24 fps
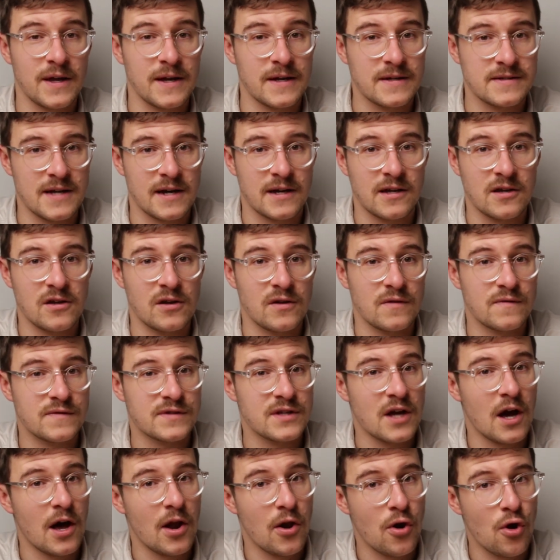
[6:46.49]

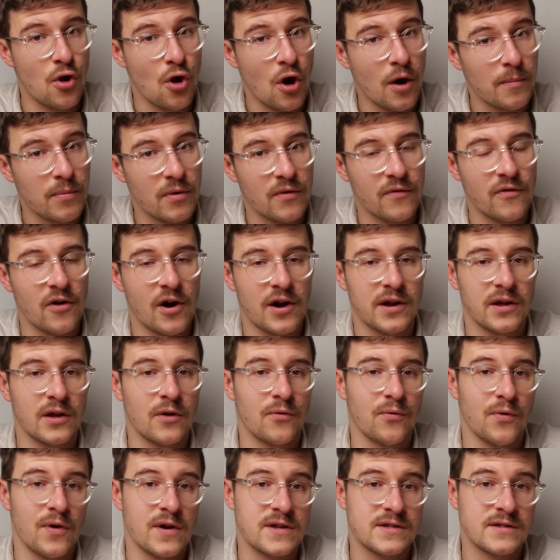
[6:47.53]
executives are not providing a
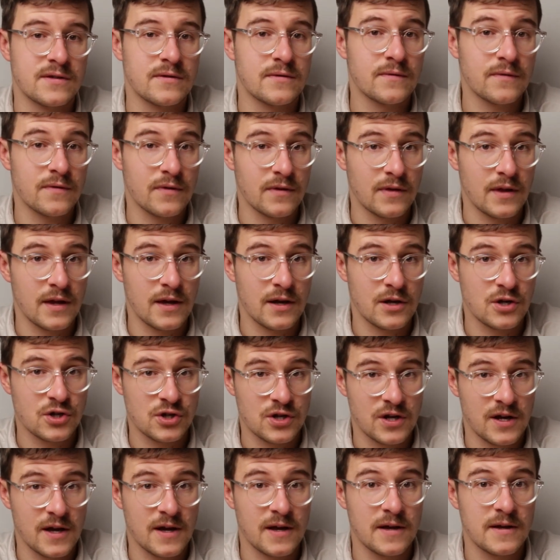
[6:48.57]
reason for their
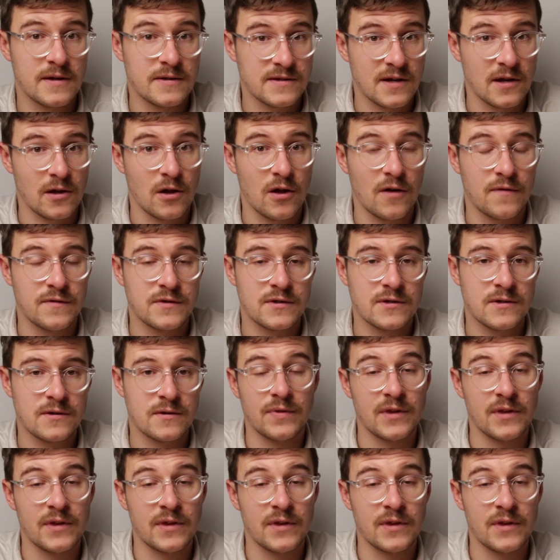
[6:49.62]
share sell-offs.